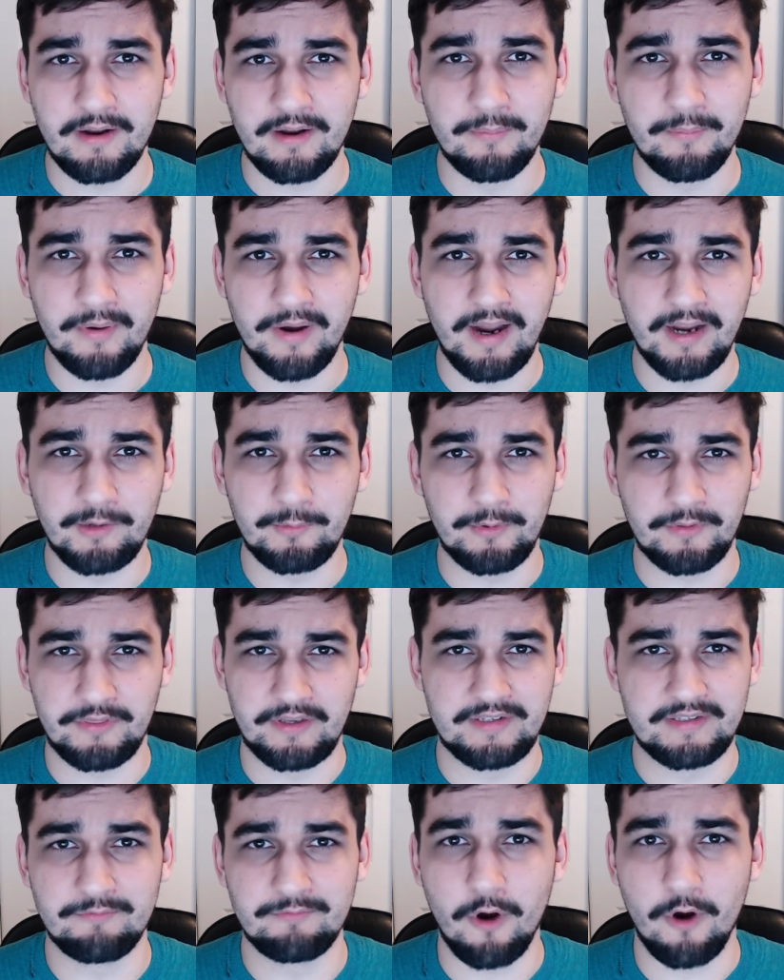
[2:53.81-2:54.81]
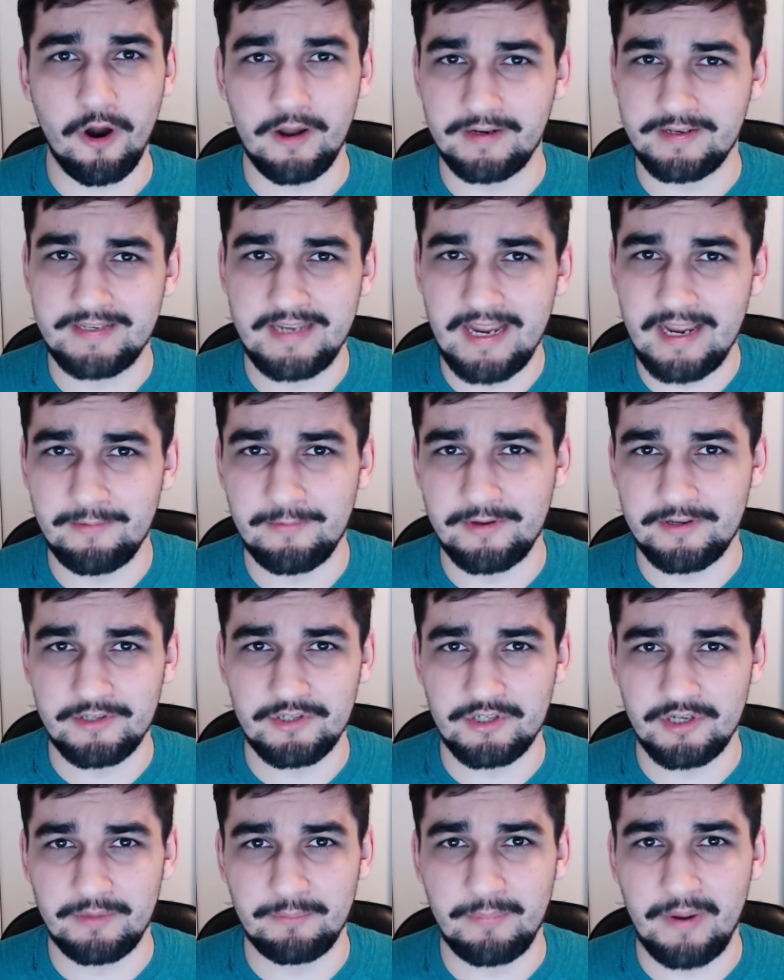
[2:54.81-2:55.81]
combined with the raw
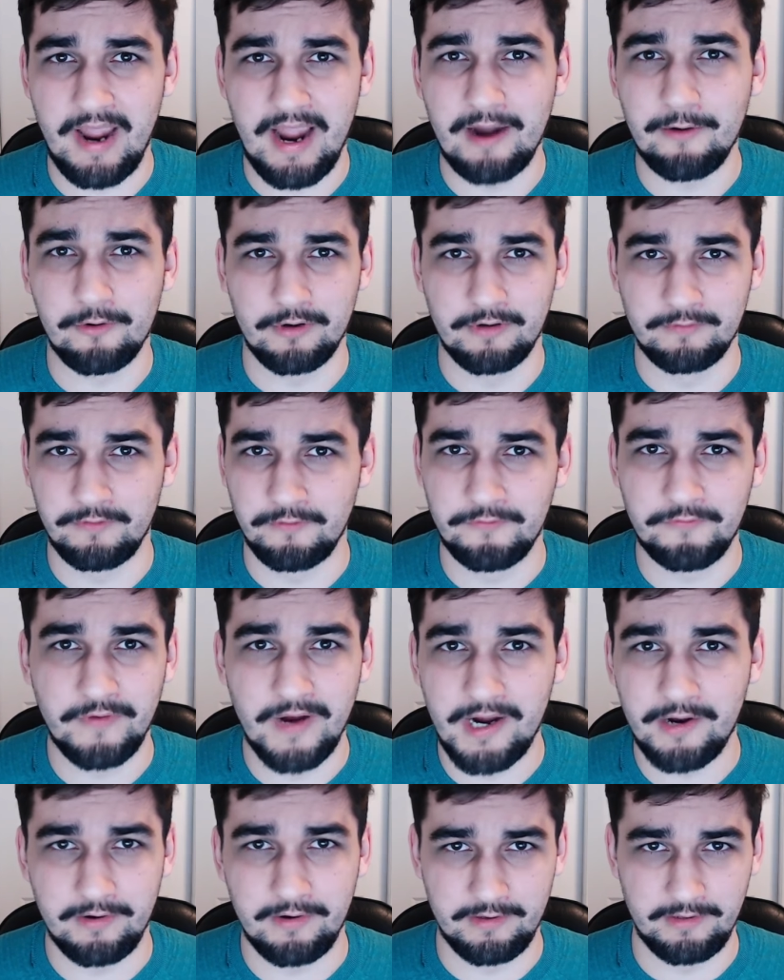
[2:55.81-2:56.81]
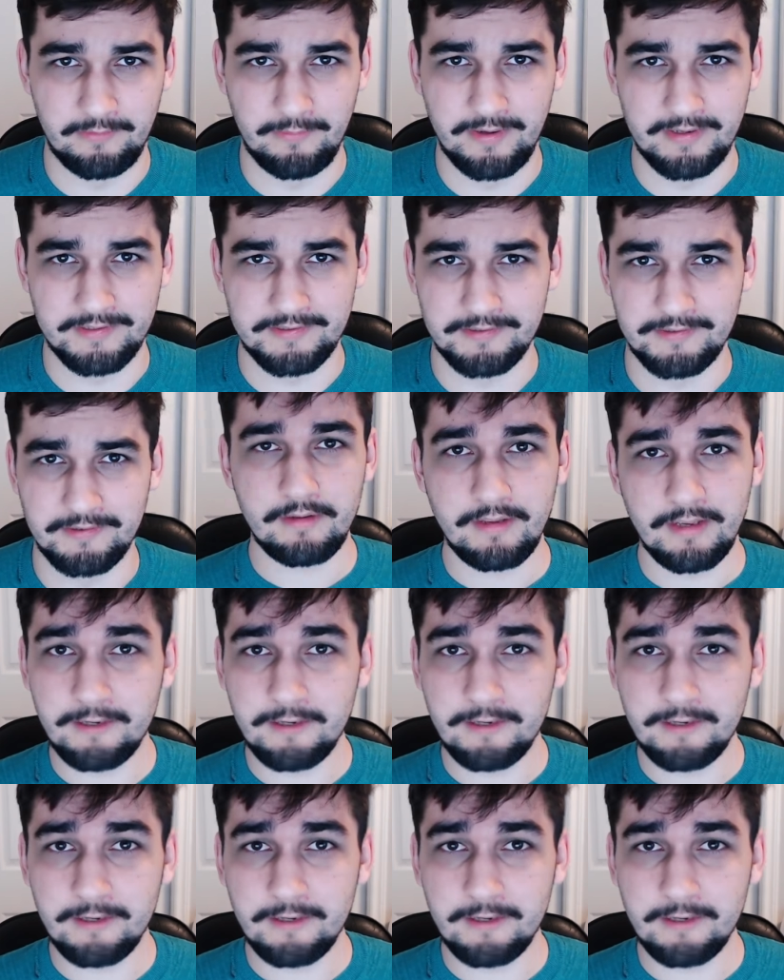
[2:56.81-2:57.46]
damage and power of a fire elemental.